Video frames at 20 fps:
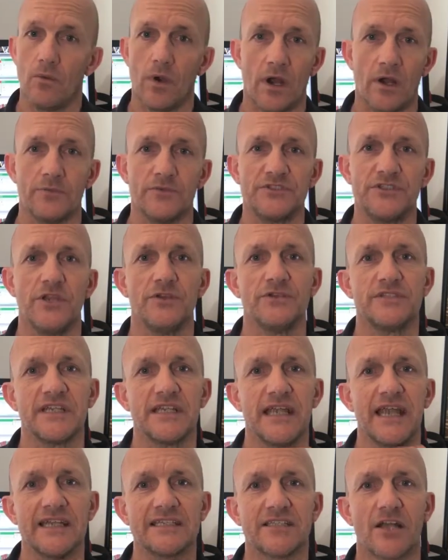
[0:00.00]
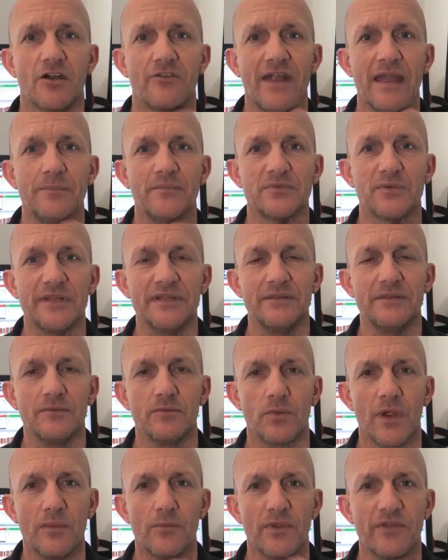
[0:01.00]
I was using SRMs
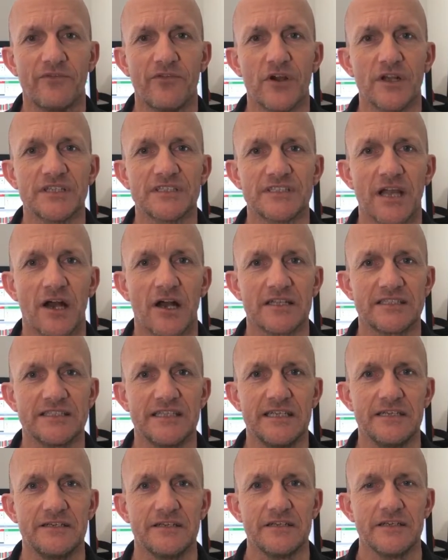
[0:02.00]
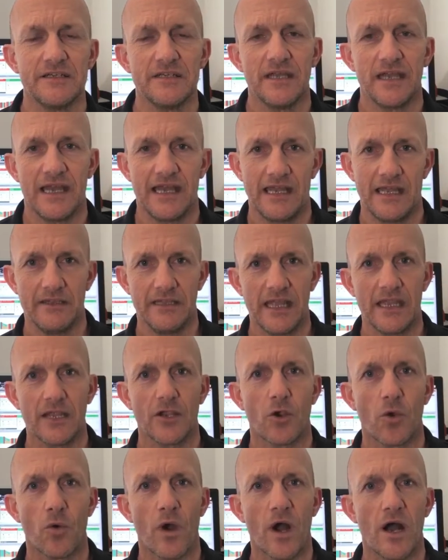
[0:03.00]
when we first started, and
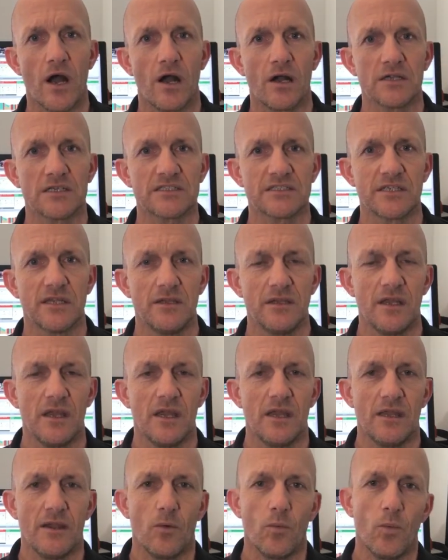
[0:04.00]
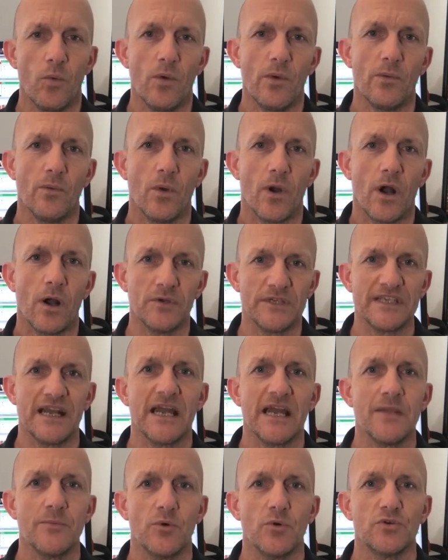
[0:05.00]
then Quarks. I was
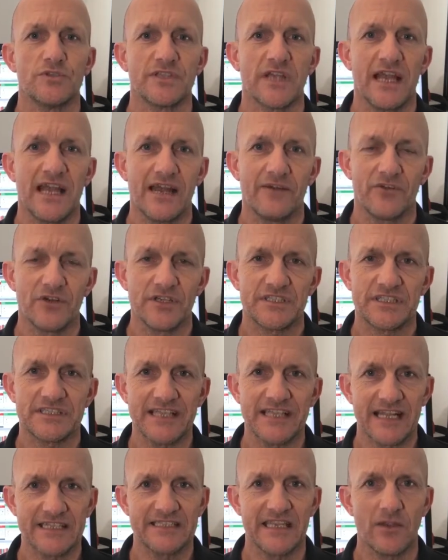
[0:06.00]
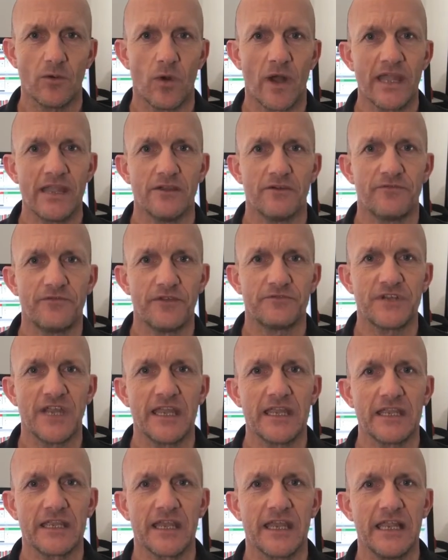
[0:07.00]
able to have a static weight of
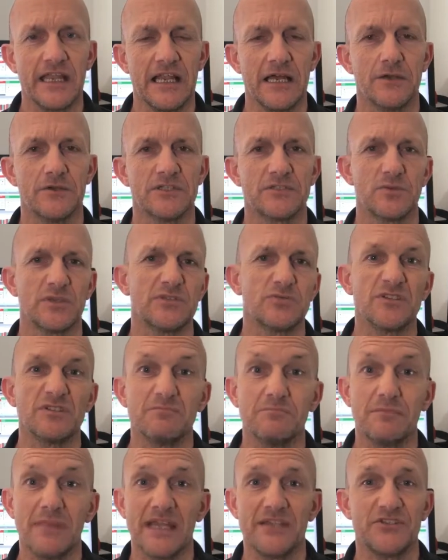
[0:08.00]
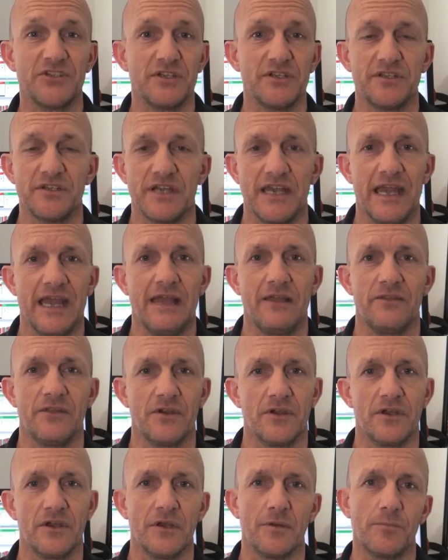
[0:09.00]
15 kilos, which was measured at
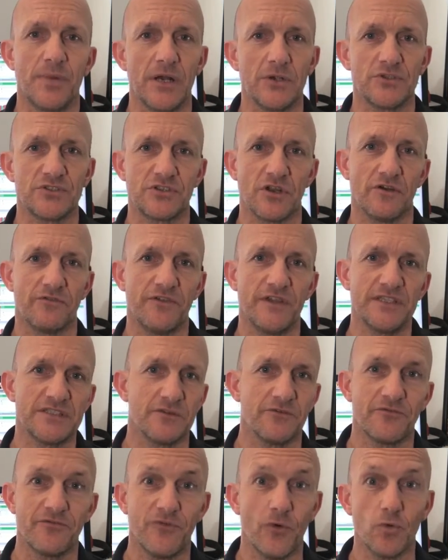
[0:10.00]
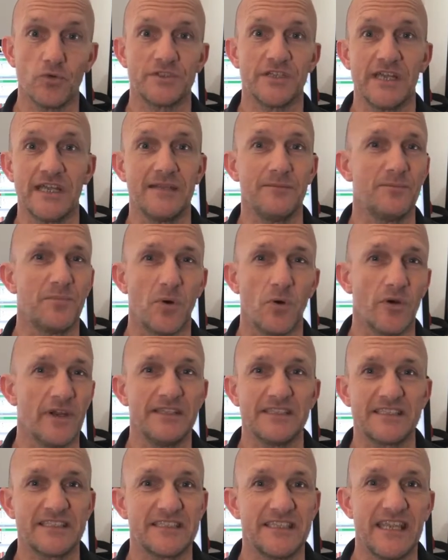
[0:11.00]
the post office at
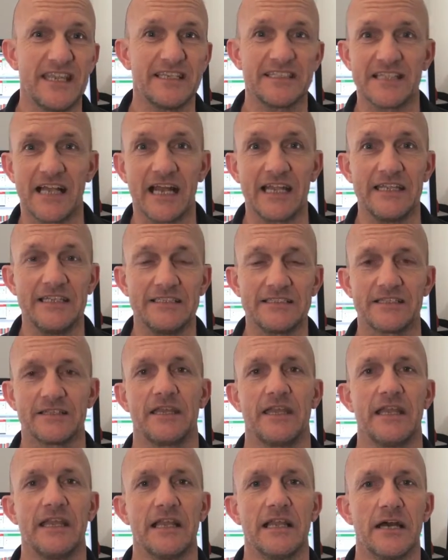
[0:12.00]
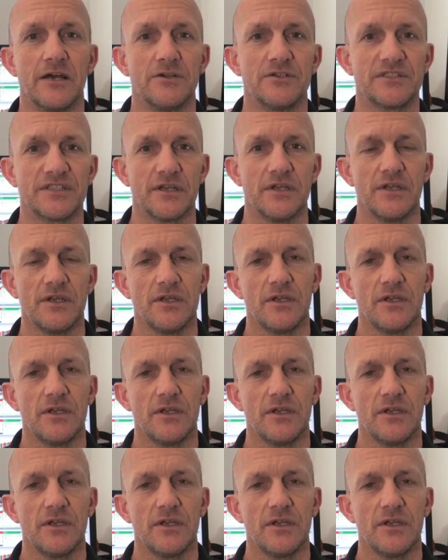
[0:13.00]
14.68 kilos.